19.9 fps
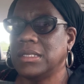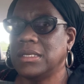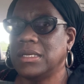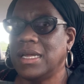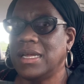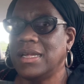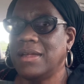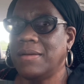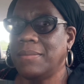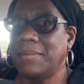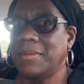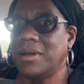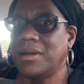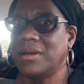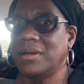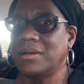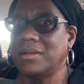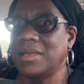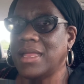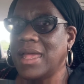an,
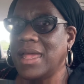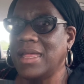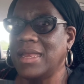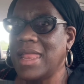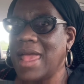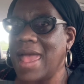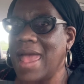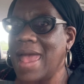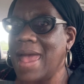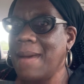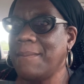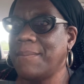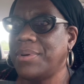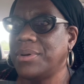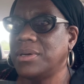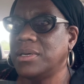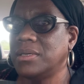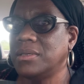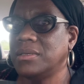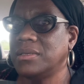uh, an app
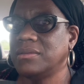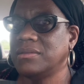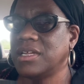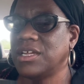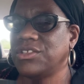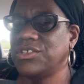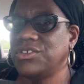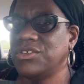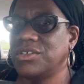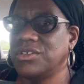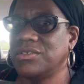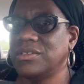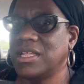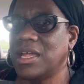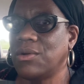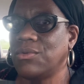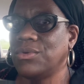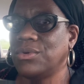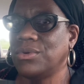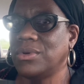that you could
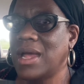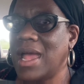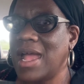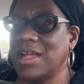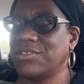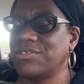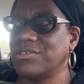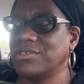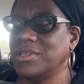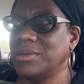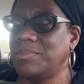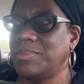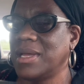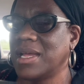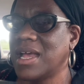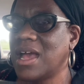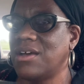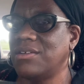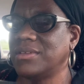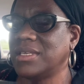that will actually
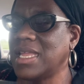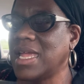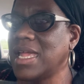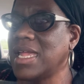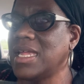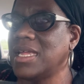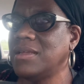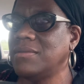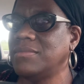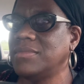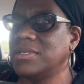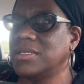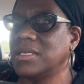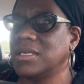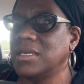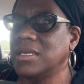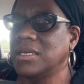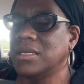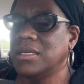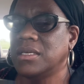pick out names
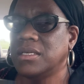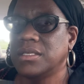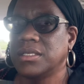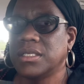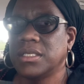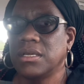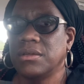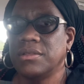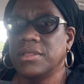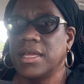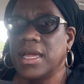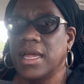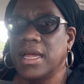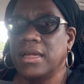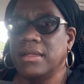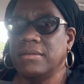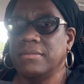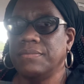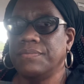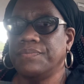so
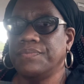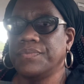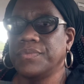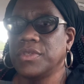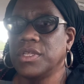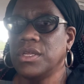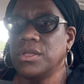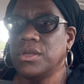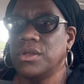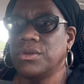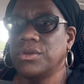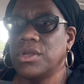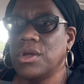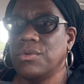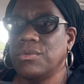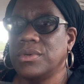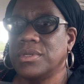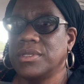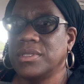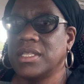that you know no
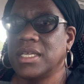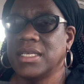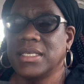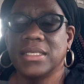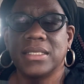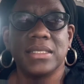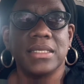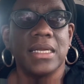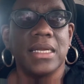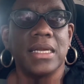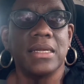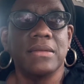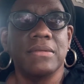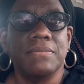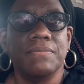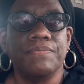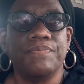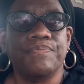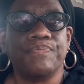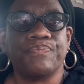one thinks that
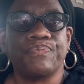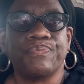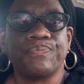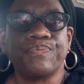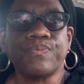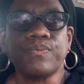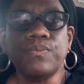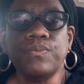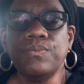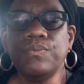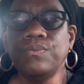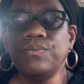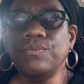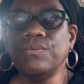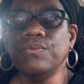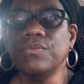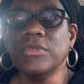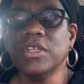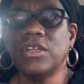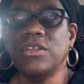
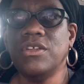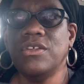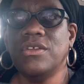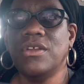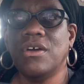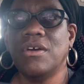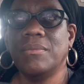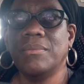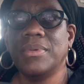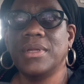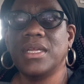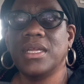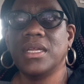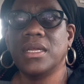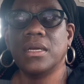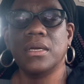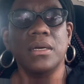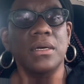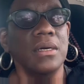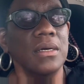you know I'm
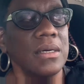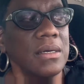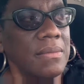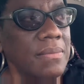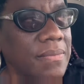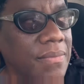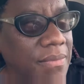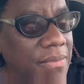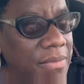being um,